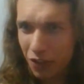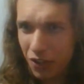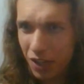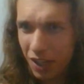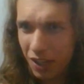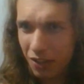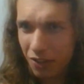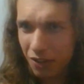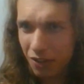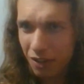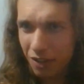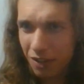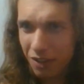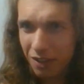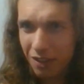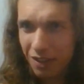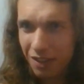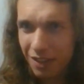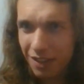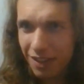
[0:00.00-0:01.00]
to change
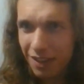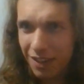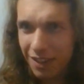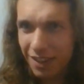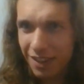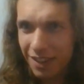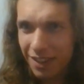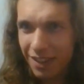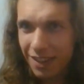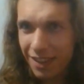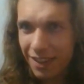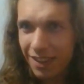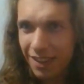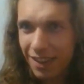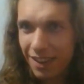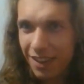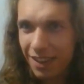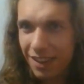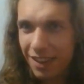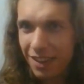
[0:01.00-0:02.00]

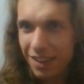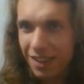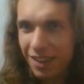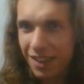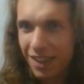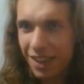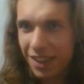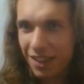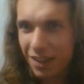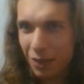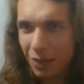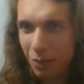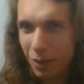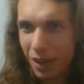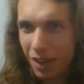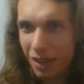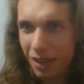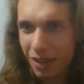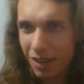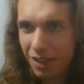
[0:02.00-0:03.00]
these things as well.